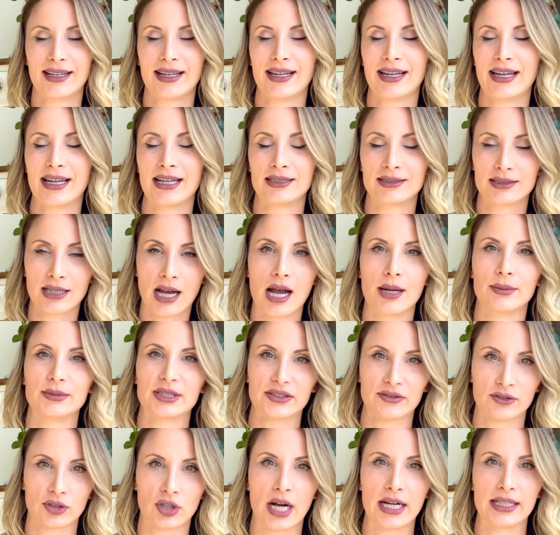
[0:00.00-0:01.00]
in times
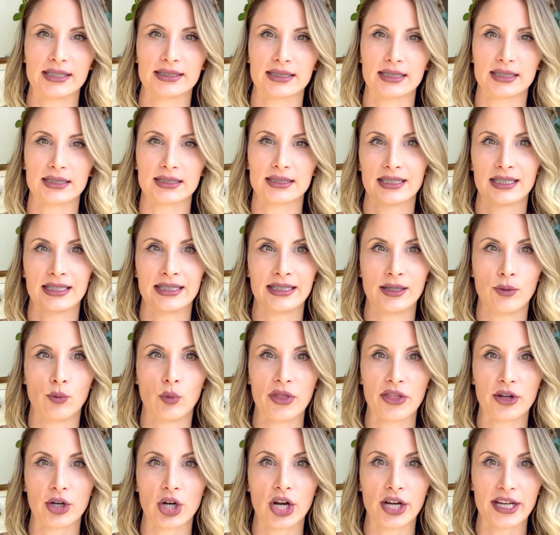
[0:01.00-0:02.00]
of crisis.
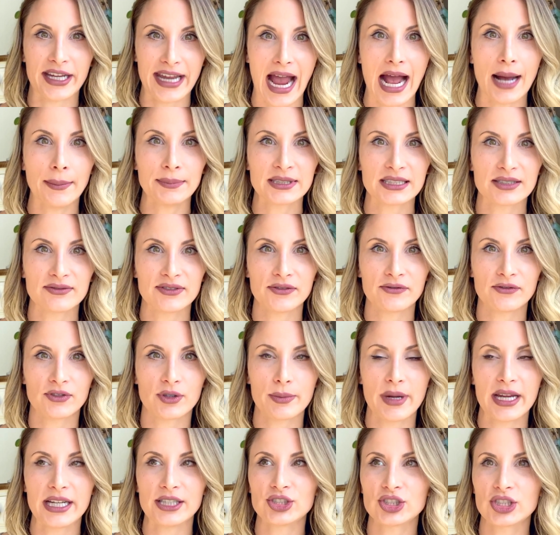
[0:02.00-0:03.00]
When there are gaps of
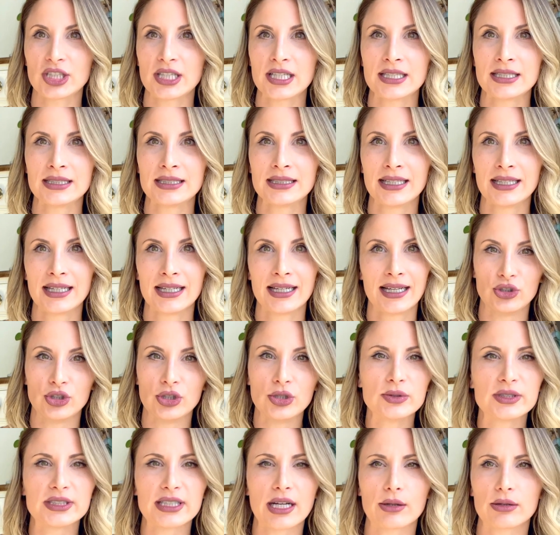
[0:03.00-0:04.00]
information,
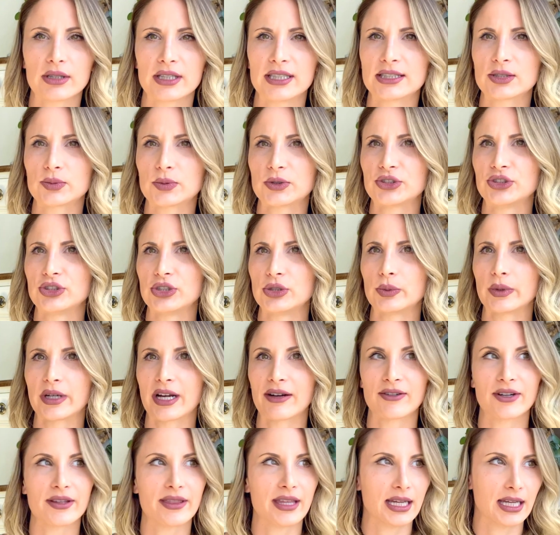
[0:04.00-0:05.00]
news outlets will do
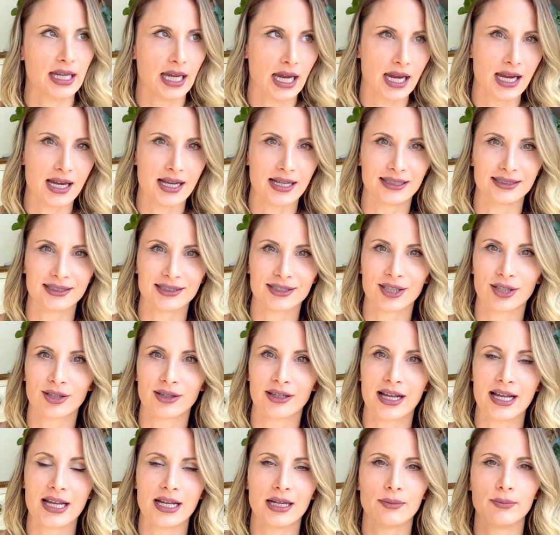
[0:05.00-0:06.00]
whatever they can
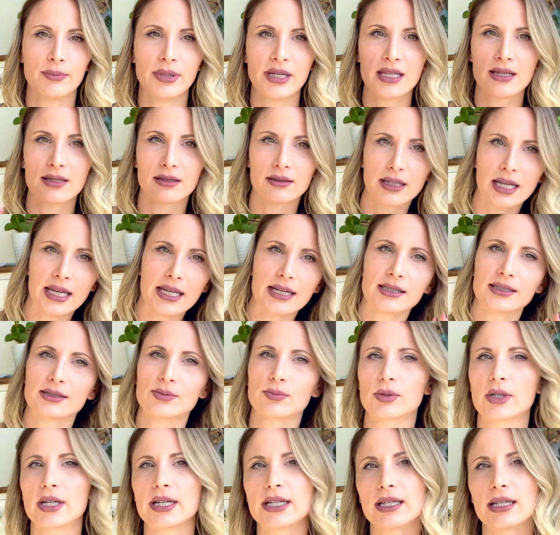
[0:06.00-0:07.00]
to be the latest
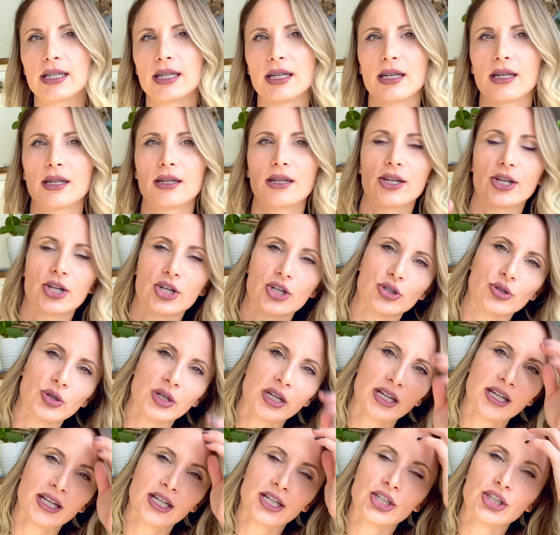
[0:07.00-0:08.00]
breaking,
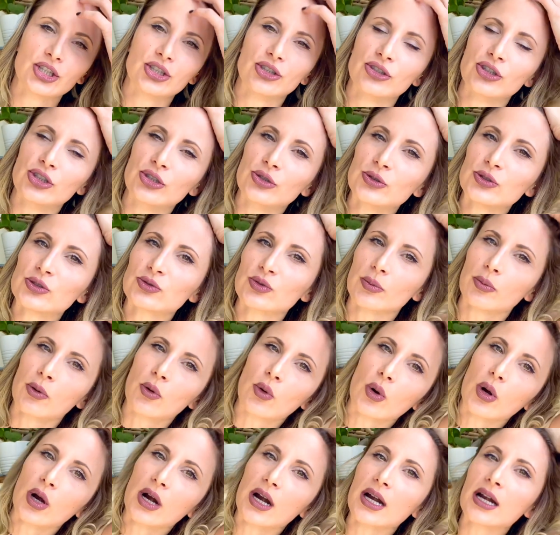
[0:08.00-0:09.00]
news
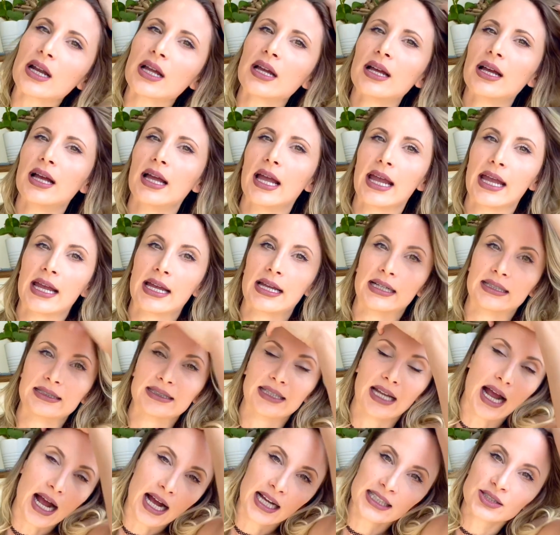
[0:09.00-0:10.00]
report.
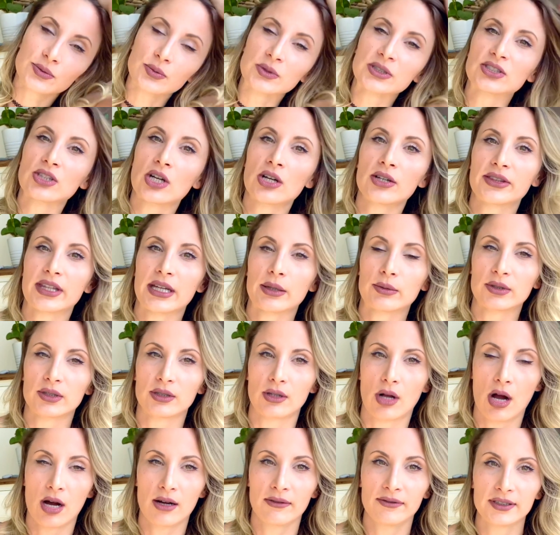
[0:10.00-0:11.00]
And as a result, they will
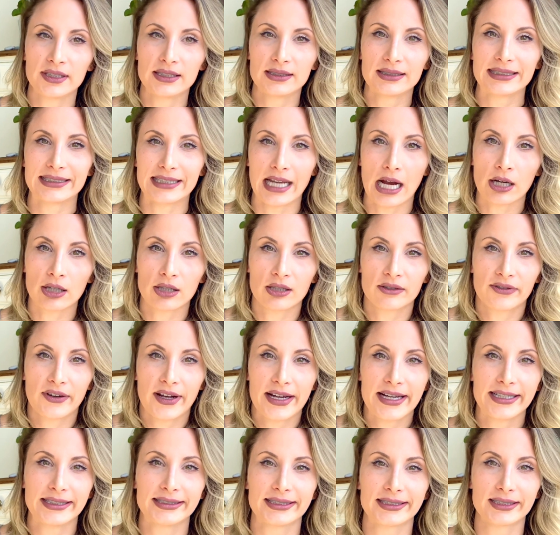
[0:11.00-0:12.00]
often
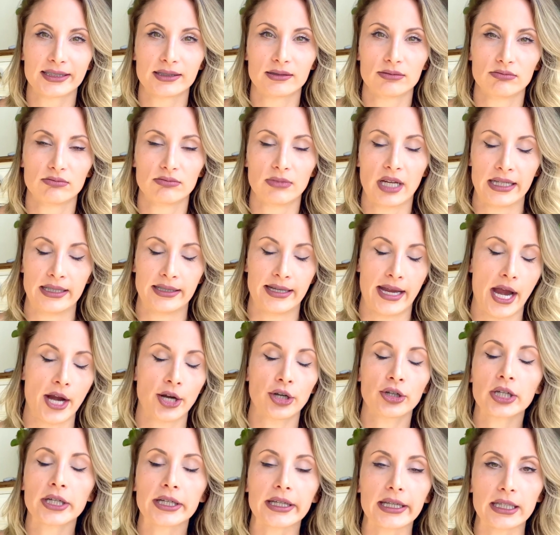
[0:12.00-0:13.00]
sacrifice
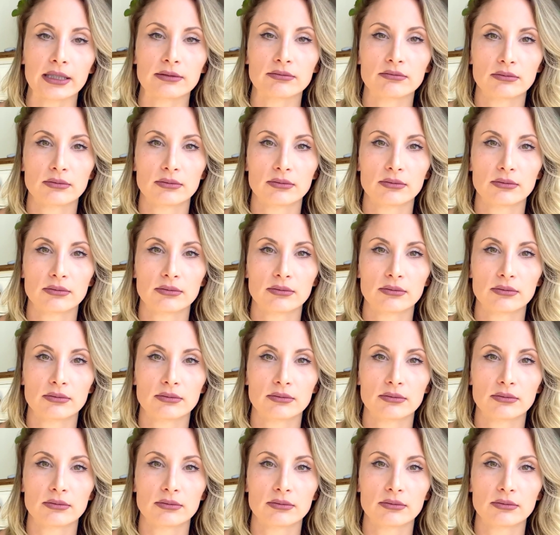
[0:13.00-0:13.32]
integrity